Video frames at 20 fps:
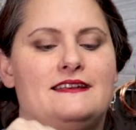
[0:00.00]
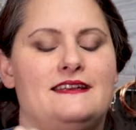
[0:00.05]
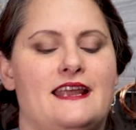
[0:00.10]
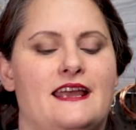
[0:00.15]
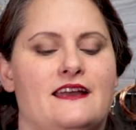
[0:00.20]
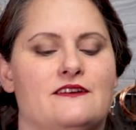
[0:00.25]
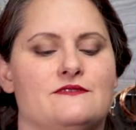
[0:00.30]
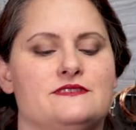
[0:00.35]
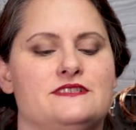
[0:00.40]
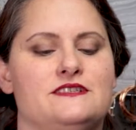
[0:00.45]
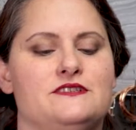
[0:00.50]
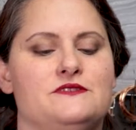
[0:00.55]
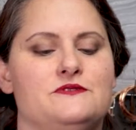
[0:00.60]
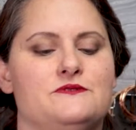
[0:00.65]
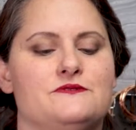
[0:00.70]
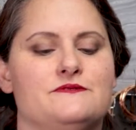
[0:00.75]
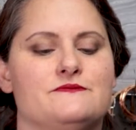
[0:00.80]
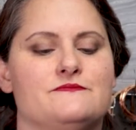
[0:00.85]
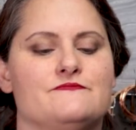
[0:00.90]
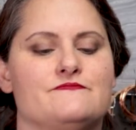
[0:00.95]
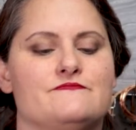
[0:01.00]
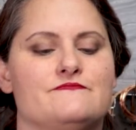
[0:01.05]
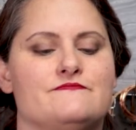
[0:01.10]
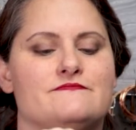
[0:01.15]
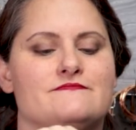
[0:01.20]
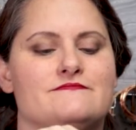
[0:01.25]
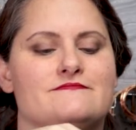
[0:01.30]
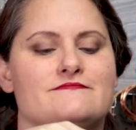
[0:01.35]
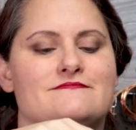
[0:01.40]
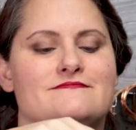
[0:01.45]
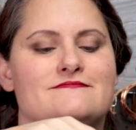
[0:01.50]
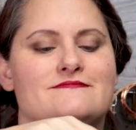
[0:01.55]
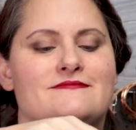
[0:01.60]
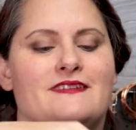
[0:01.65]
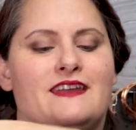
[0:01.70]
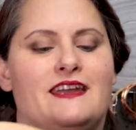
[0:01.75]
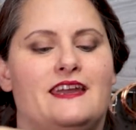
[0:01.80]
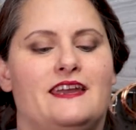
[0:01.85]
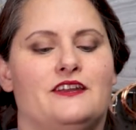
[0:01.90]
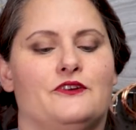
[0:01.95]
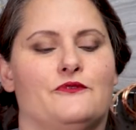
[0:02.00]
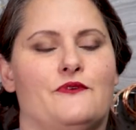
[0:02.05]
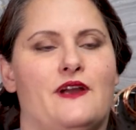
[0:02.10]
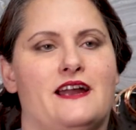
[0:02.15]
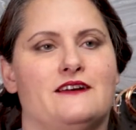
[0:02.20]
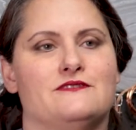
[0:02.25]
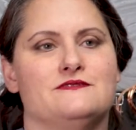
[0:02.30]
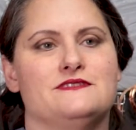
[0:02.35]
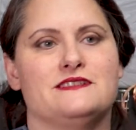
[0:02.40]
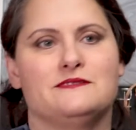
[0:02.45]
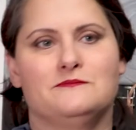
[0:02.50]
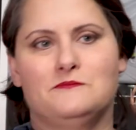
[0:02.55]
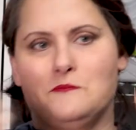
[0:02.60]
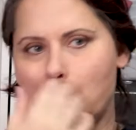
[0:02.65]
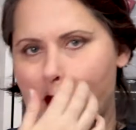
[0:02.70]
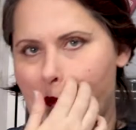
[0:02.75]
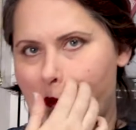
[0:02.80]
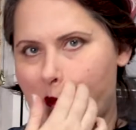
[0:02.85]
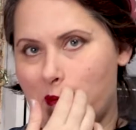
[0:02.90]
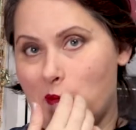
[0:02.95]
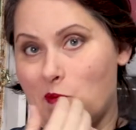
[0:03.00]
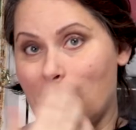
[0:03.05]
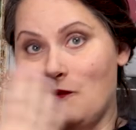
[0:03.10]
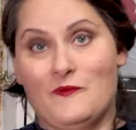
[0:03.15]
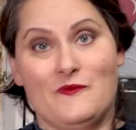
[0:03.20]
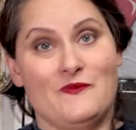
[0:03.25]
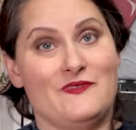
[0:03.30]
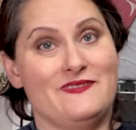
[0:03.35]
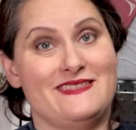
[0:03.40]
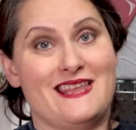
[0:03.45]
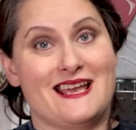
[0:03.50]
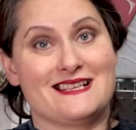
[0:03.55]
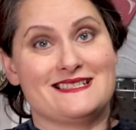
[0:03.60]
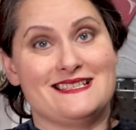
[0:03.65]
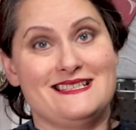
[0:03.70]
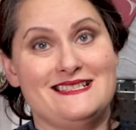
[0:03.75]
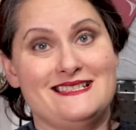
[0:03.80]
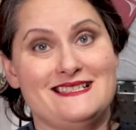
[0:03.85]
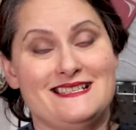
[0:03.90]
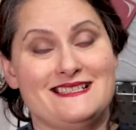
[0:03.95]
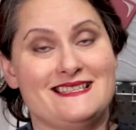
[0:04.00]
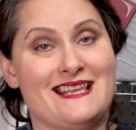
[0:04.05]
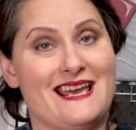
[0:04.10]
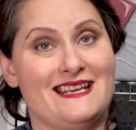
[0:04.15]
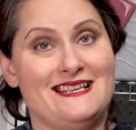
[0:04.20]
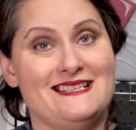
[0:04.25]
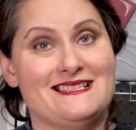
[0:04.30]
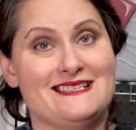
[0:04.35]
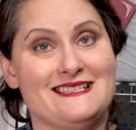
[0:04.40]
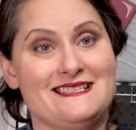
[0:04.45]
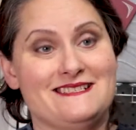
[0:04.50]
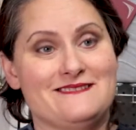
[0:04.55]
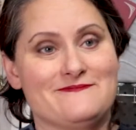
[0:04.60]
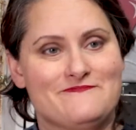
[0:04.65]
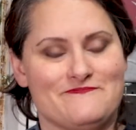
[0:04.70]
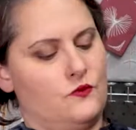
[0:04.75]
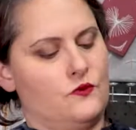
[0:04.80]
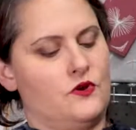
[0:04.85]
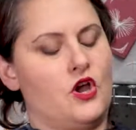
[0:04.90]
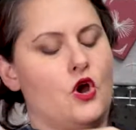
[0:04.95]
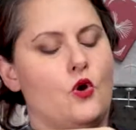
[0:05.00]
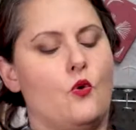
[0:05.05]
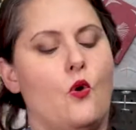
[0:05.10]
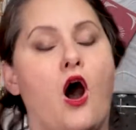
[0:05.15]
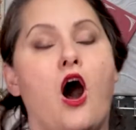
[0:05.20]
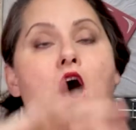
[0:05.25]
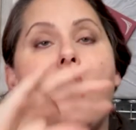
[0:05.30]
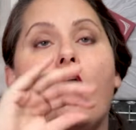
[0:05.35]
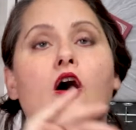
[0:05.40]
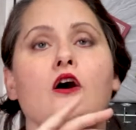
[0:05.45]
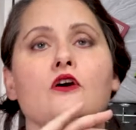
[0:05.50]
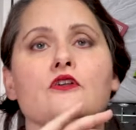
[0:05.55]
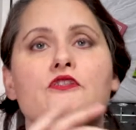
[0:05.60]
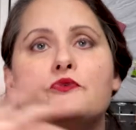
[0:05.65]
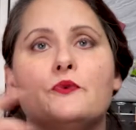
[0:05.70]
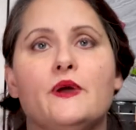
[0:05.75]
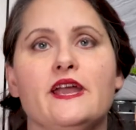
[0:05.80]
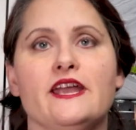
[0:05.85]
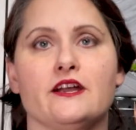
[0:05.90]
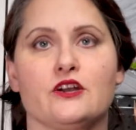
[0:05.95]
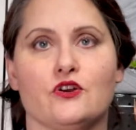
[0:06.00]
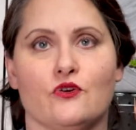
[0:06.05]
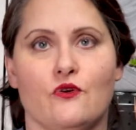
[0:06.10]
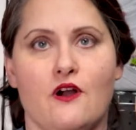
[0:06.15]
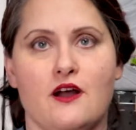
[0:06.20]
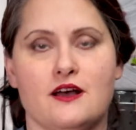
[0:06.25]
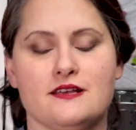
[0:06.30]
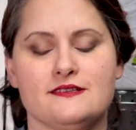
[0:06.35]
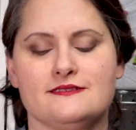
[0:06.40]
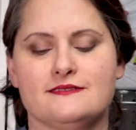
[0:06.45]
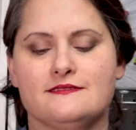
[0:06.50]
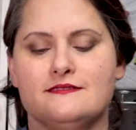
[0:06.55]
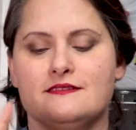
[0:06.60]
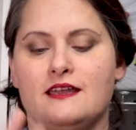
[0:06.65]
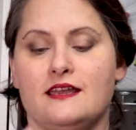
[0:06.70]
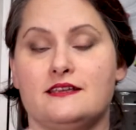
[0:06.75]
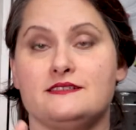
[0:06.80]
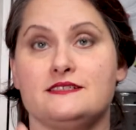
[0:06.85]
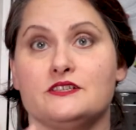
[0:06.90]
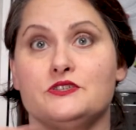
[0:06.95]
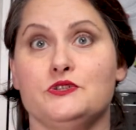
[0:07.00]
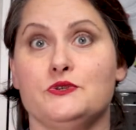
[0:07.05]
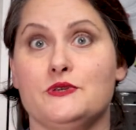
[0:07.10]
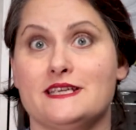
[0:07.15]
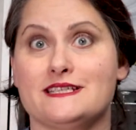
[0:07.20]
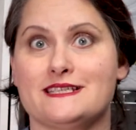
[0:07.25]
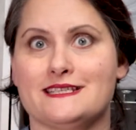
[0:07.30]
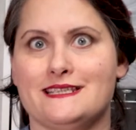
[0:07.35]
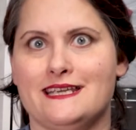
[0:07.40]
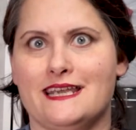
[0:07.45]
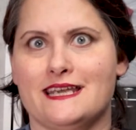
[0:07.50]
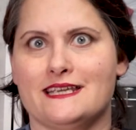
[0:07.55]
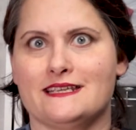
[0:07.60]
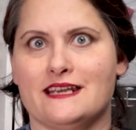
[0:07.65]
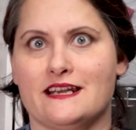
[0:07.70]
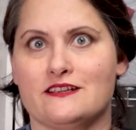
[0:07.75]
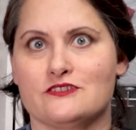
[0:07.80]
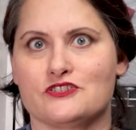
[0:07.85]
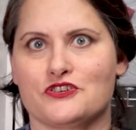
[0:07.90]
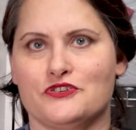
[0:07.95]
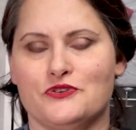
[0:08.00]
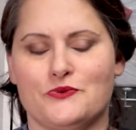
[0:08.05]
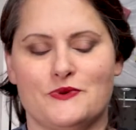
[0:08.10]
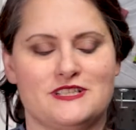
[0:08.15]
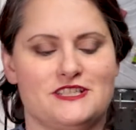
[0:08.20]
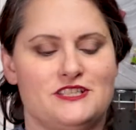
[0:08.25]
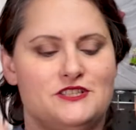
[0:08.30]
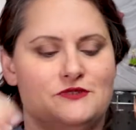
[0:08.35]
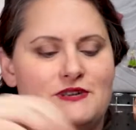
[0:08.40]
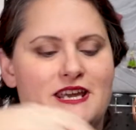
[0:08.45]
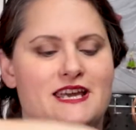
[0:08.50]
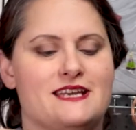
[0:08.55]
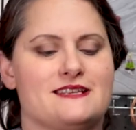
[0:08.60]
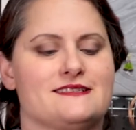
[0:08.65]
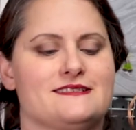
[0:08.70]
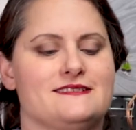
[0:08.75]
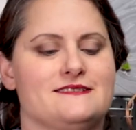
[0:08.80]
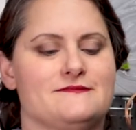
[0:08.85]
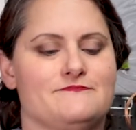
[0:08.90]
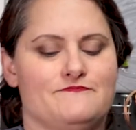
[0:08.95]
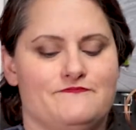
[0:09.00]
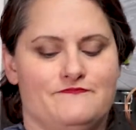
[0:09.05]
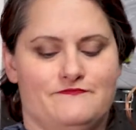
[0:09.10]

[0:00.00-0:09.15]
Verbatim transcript: down two and around. That's easy, that easy. Go all the way across until you get to the end and I'll show you what to do next.